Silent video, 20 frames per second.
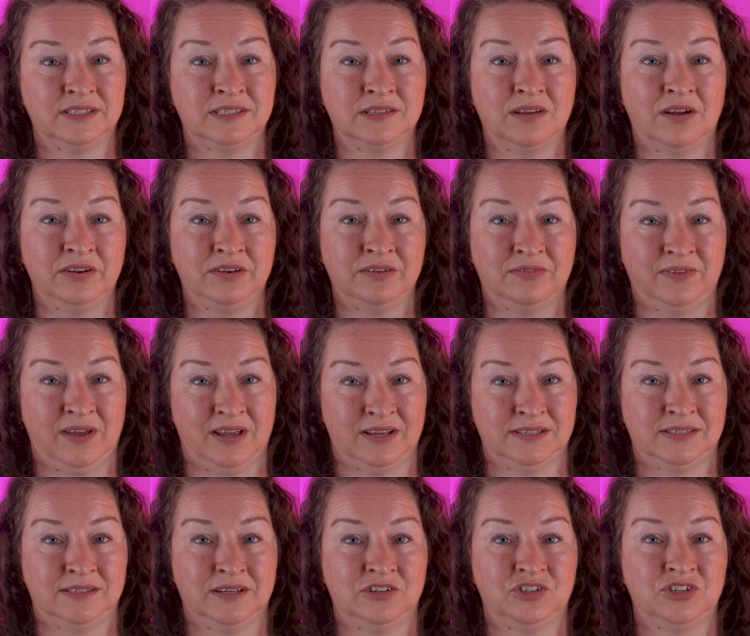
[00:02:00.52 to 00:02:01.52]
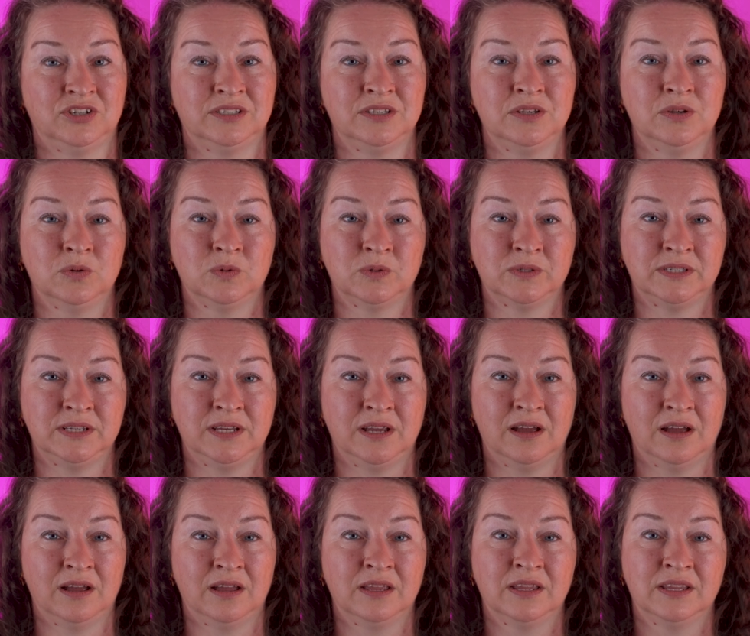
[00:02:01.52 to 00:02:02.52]
side effects such as
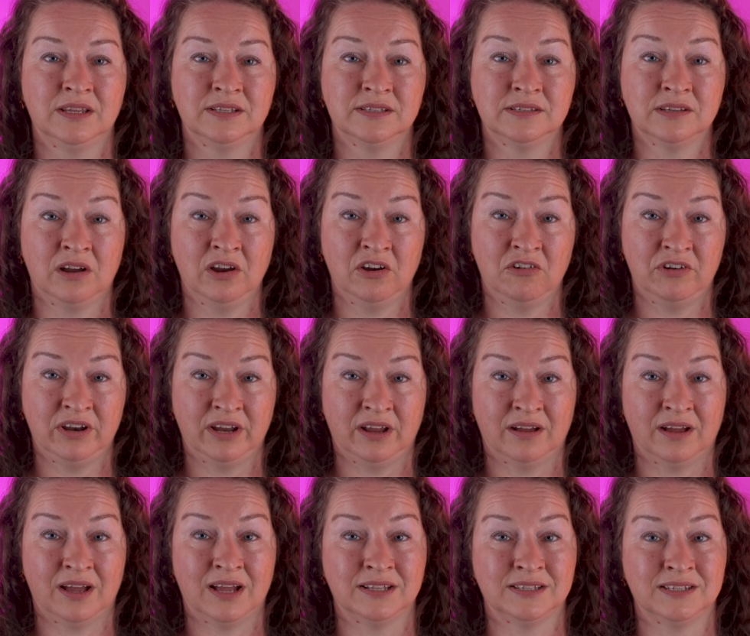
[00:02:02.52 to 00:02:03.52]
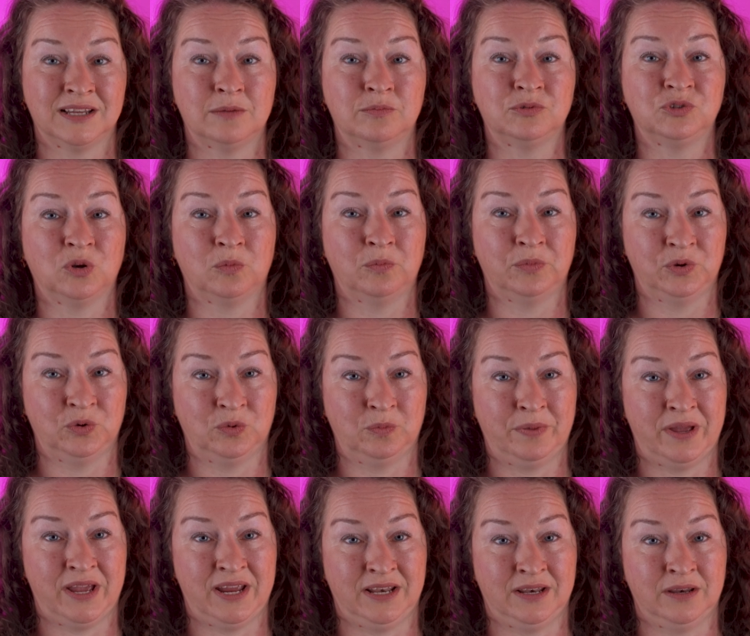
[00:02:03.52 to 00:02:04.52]
nausea, diarrhea and abdominal
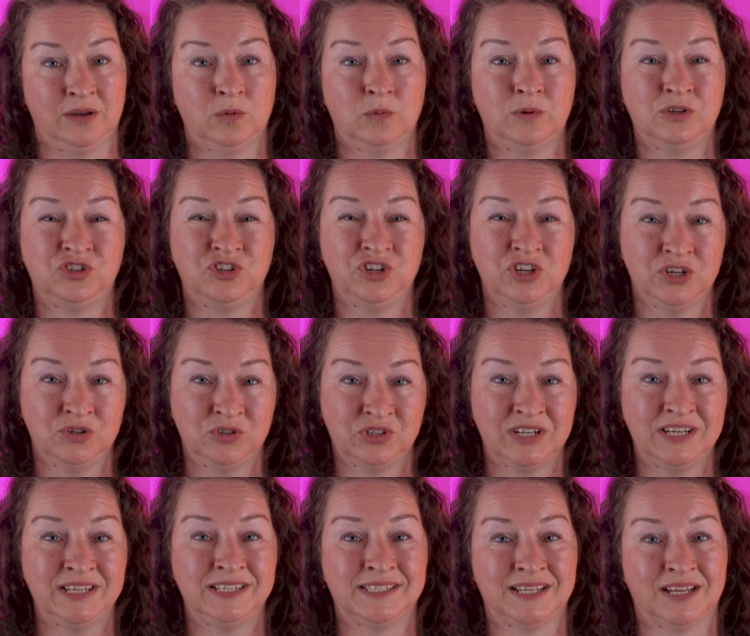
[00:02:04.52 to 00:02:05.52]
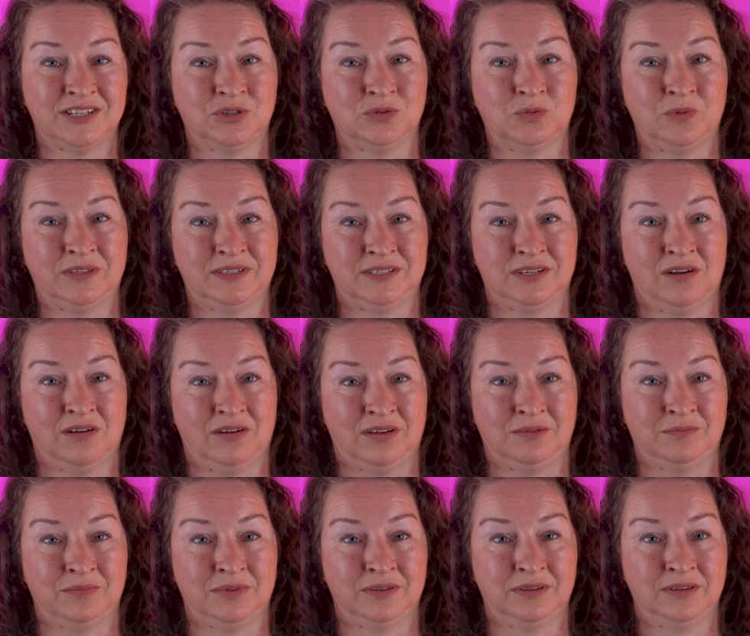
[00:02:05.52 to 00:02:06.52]
pain, which usually settle with
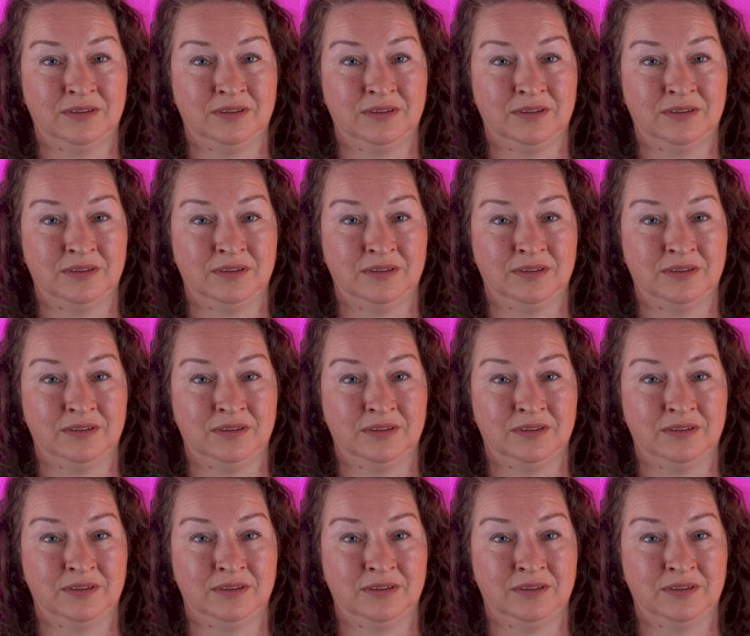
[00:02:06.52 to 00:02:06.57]
time.